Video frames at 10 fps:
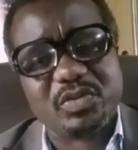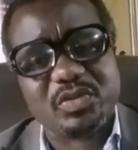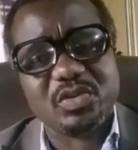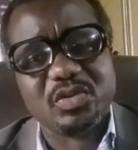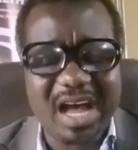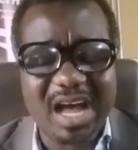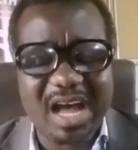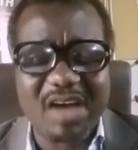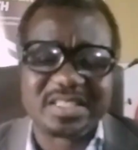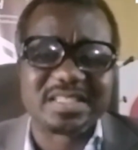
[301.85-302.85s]
We have the
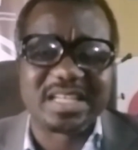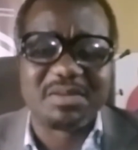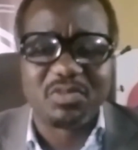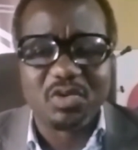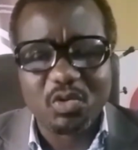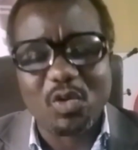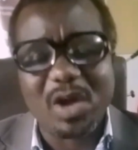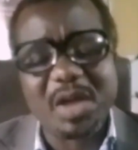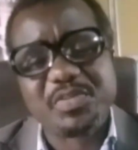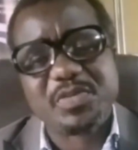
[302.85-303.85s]
system well
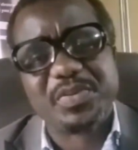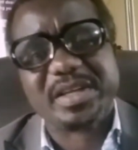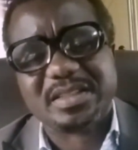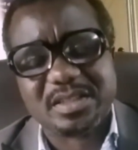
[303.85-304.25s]
prepared